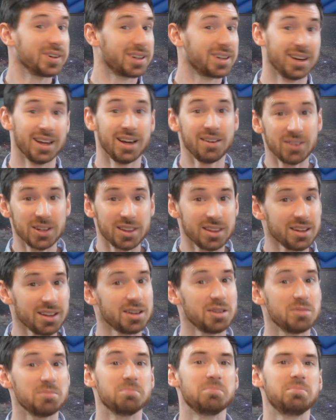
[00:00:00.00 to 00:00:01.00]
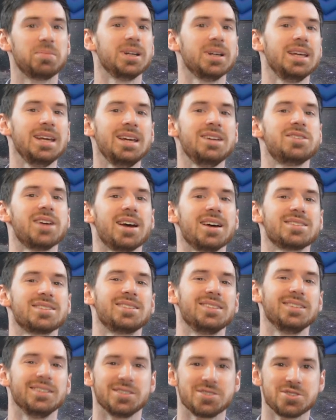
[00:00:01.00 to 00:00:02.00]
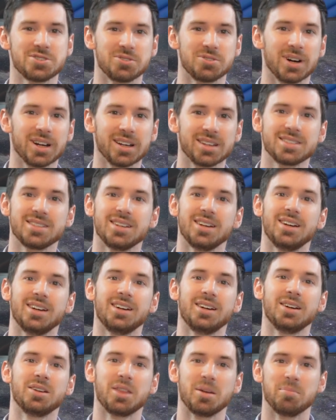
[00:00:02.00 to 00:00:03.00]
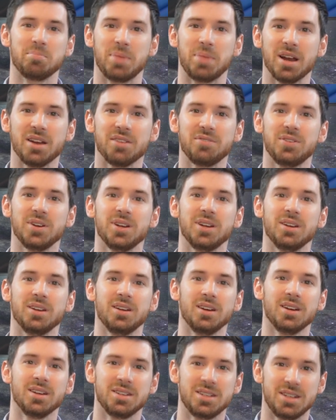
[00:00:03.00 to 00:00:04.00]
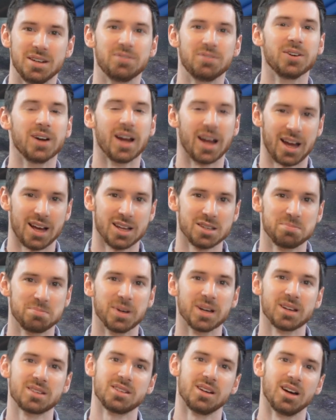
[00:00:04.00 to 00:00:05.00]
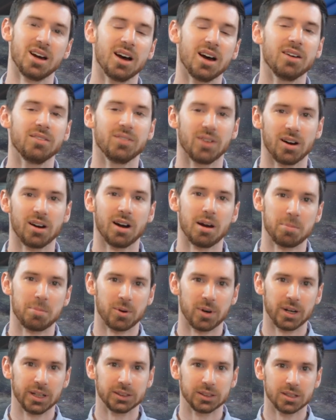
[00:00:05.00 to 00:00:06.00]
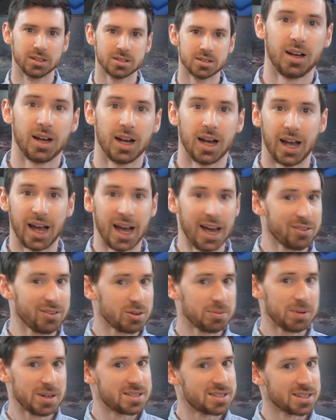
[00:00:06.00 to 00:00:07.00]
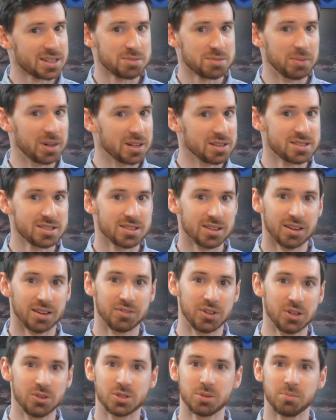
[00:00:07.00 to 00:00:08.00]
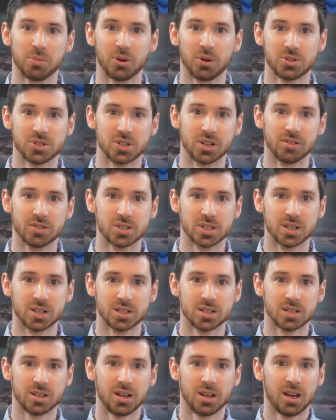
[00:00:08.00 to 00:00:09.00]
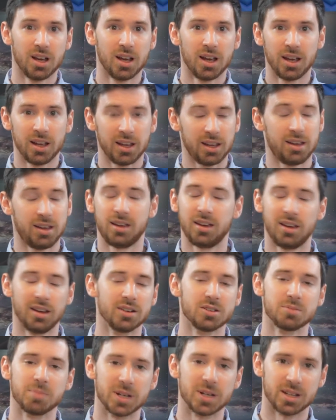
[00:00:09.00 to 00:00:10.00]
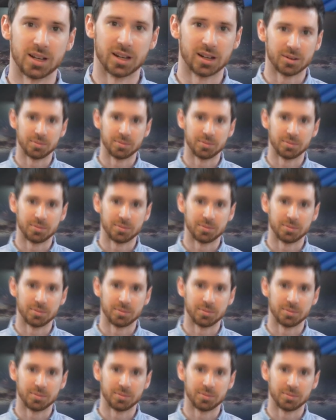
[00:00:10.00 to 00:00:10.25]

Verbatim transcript: at everything, but each has clear strengths that benefited different aspects of our operations. After my six months of using both services, here's my take.